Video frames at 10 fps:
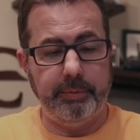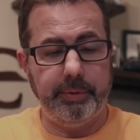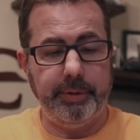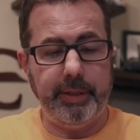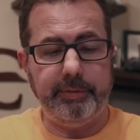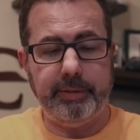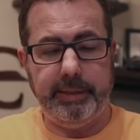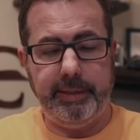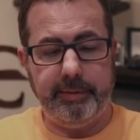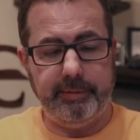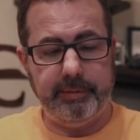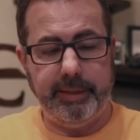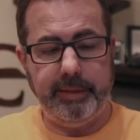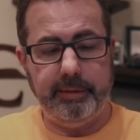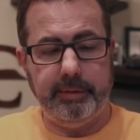Real nice, clean,
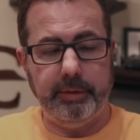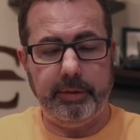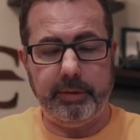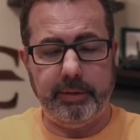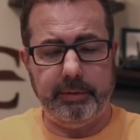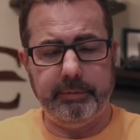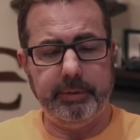sleek look.